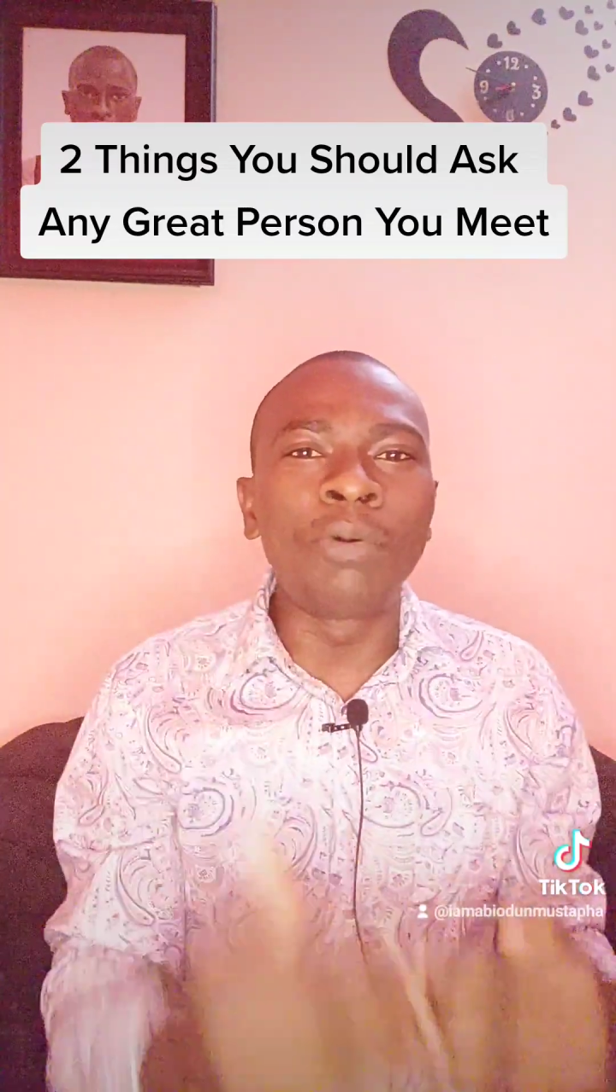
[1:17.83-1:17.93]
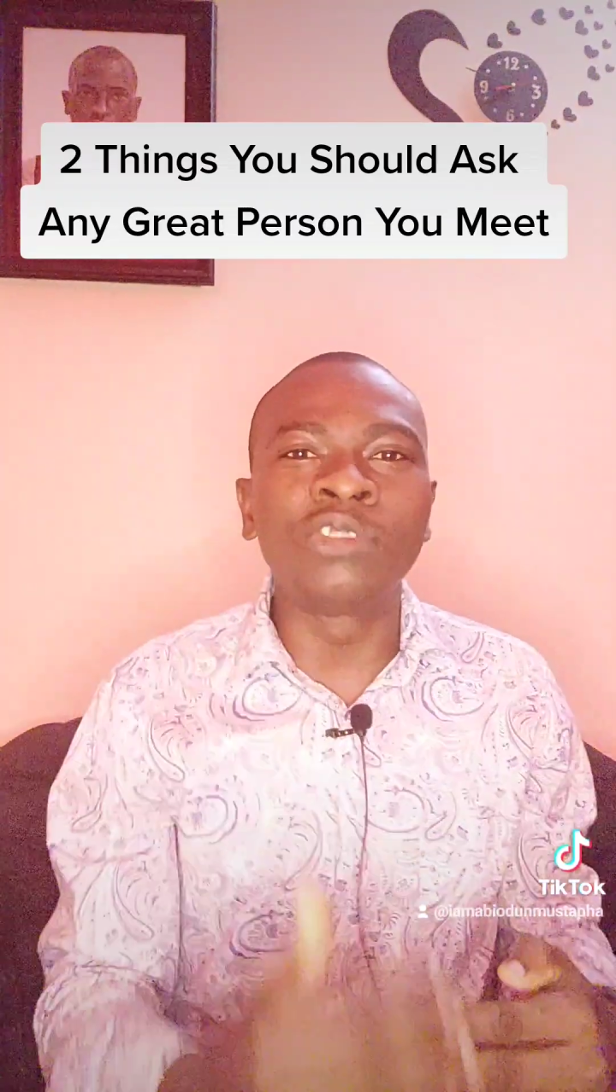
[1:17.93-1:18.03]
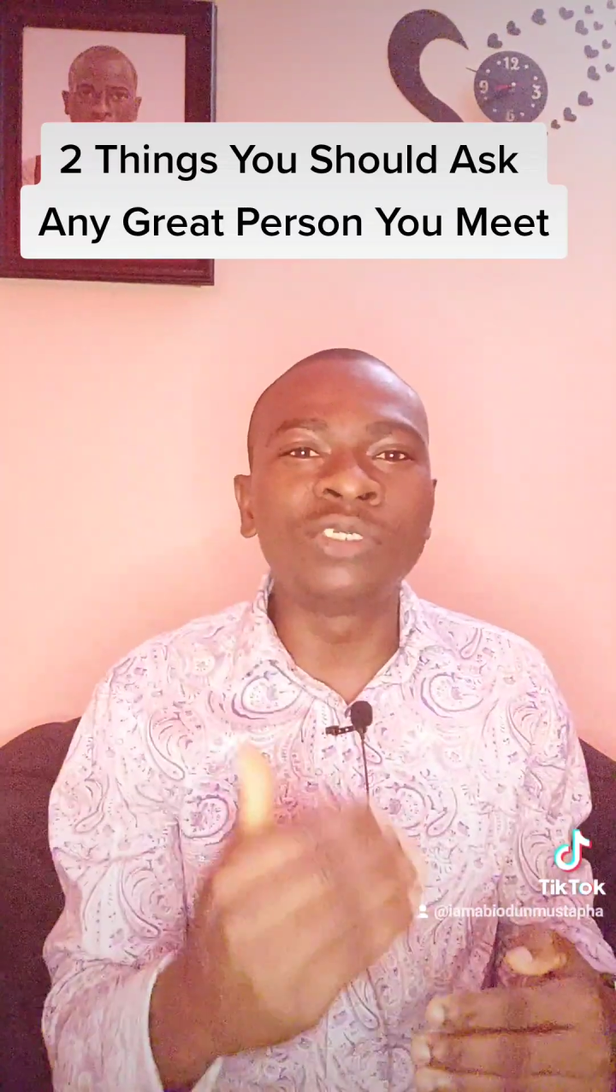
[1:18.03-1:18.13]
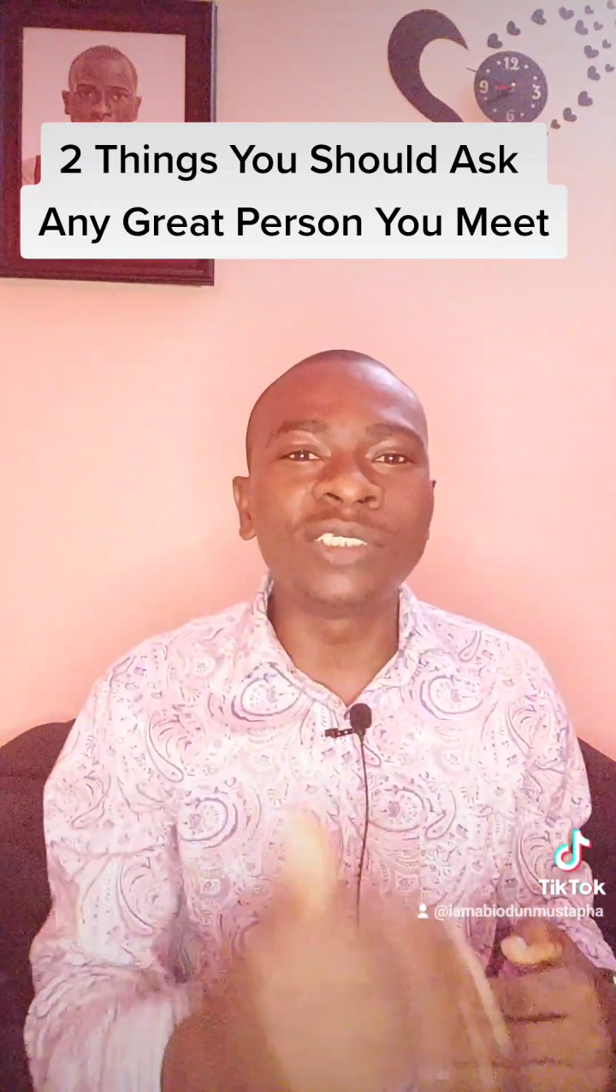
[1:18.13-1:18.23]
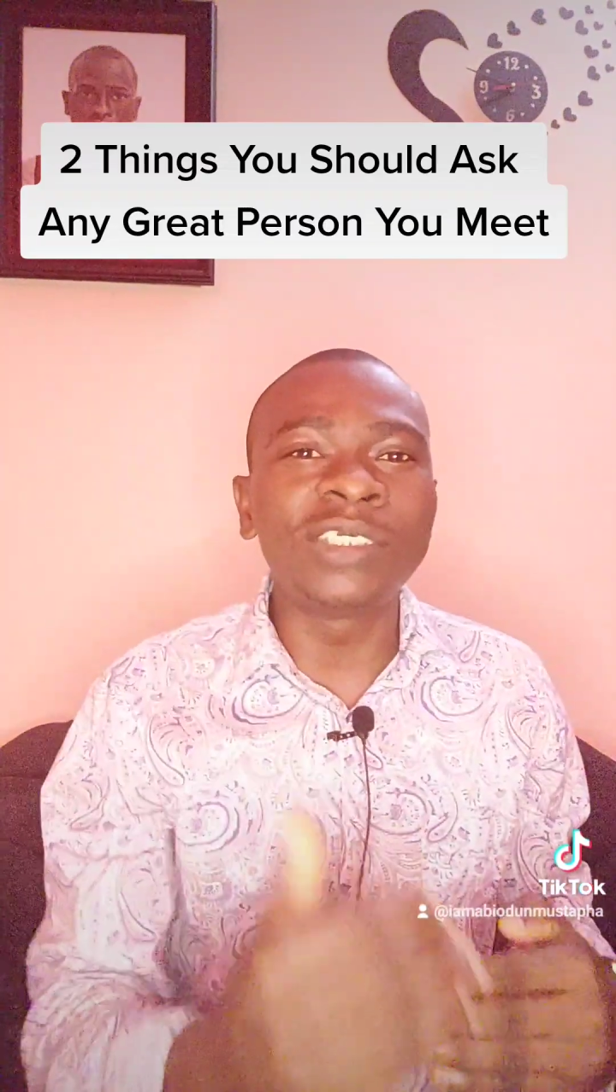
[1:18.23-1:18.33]

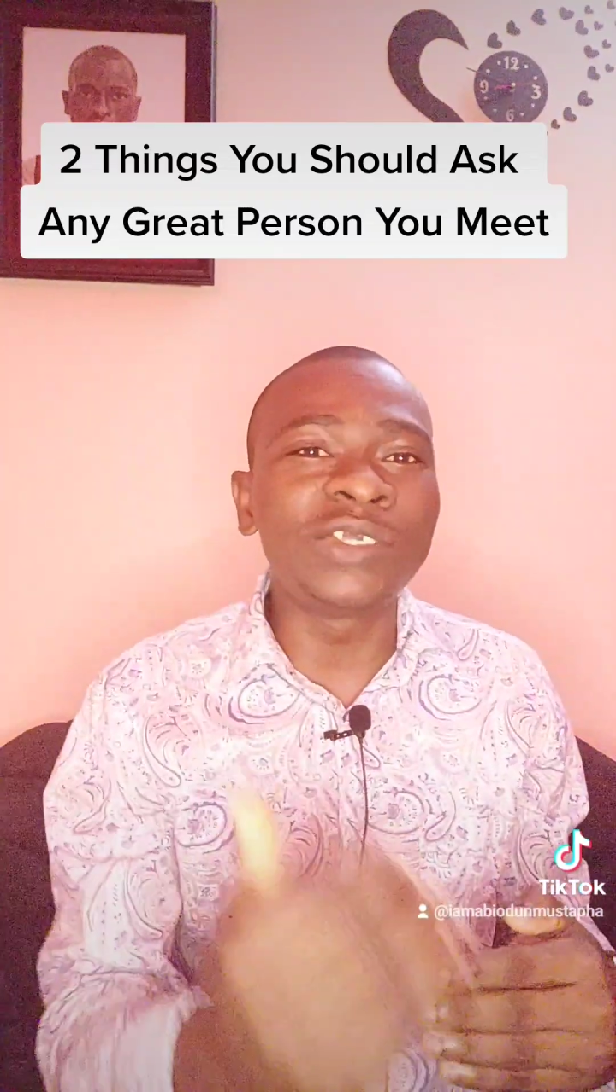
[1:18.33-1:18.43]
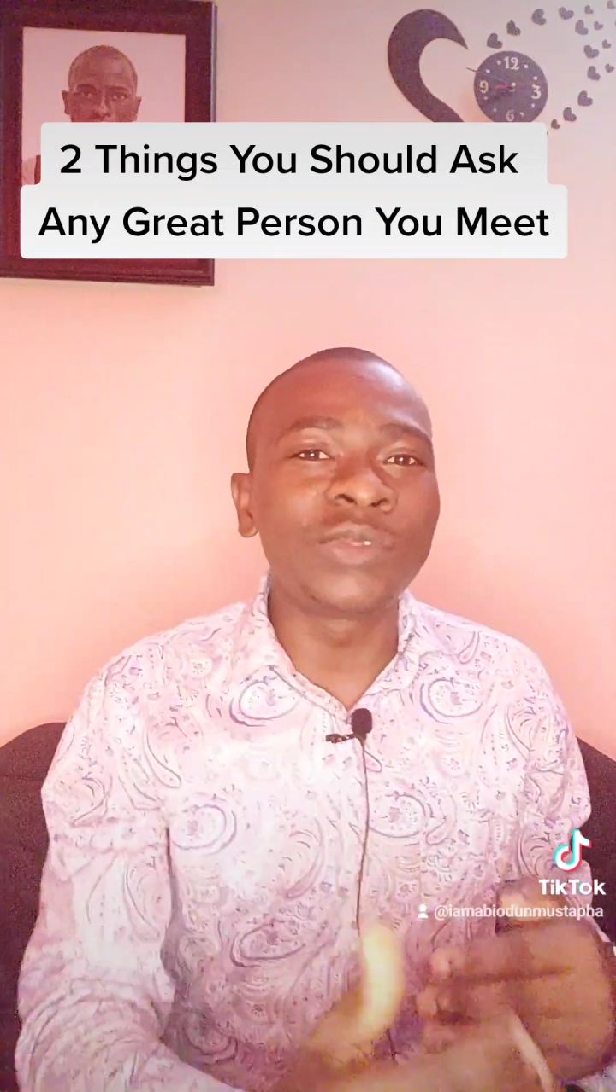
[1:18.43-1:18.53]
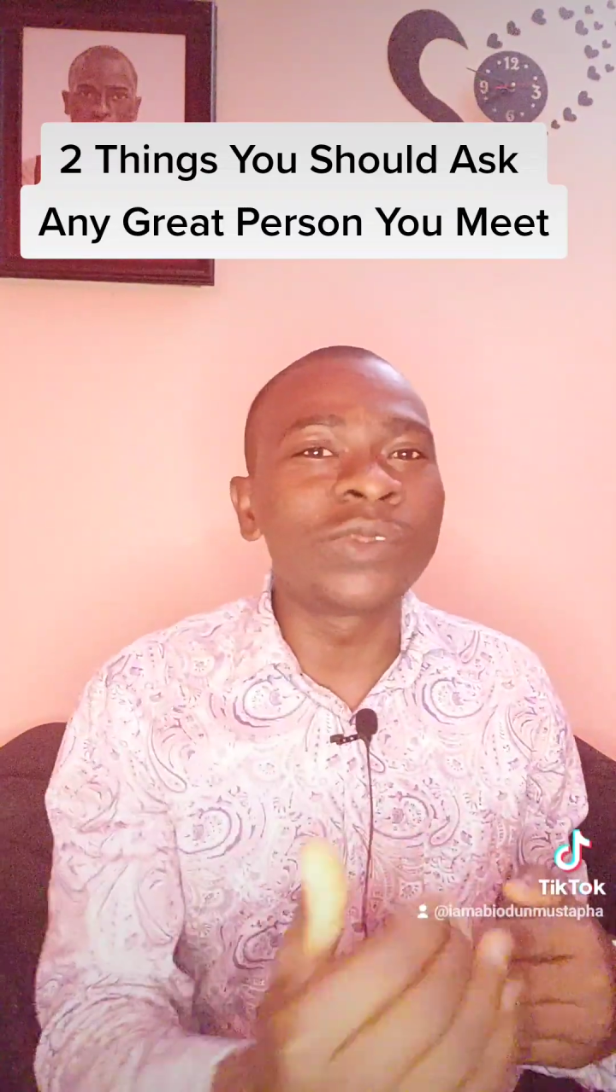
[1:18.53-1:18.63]
opportunities